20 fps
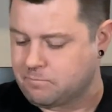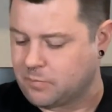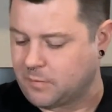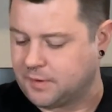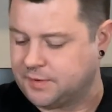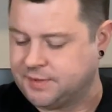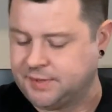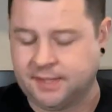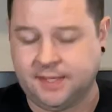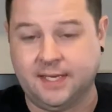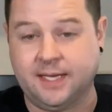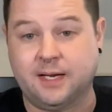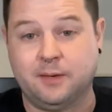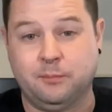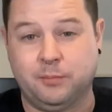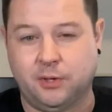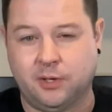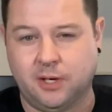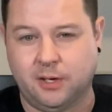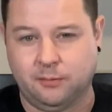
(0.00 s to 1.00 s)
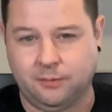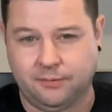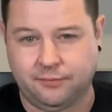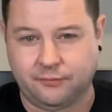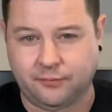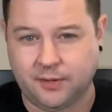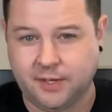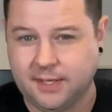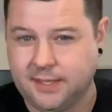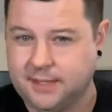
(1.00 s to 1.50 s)
sitting at a bar with
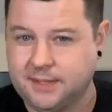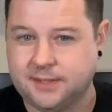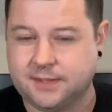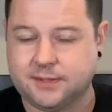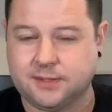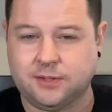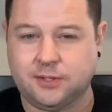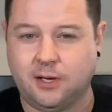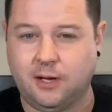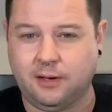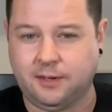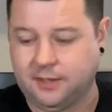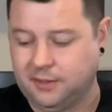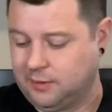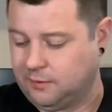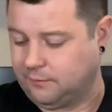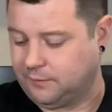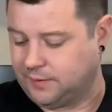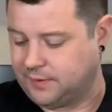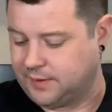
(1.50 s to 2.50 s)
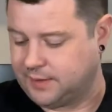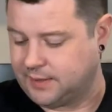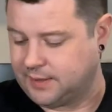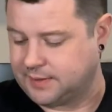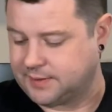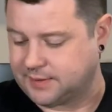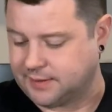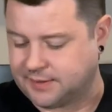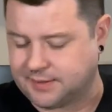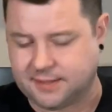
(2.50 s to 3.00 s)
friends, talking over
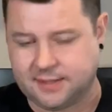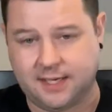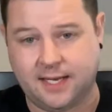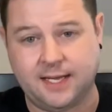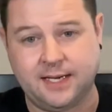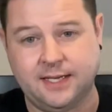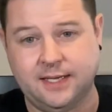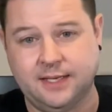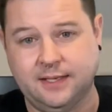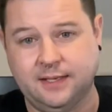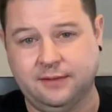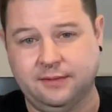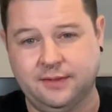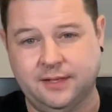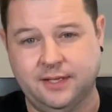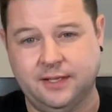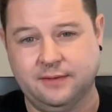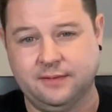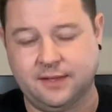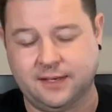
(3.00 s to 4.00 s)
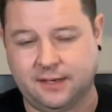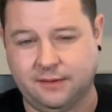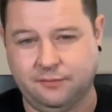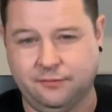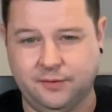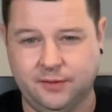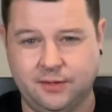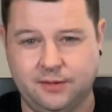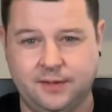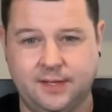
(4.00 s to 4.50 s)
this. It's not anything that I
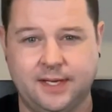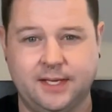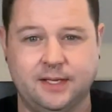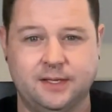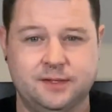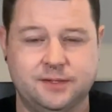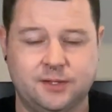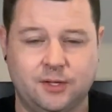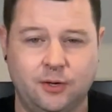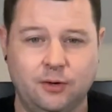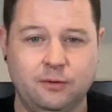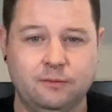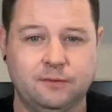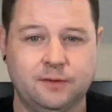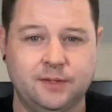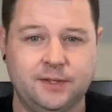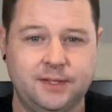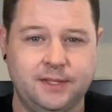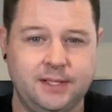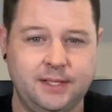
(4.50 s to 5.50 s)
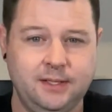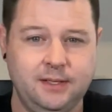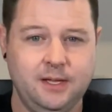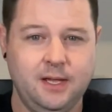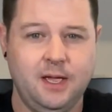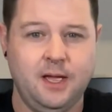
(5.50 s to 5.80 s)
feel like is overly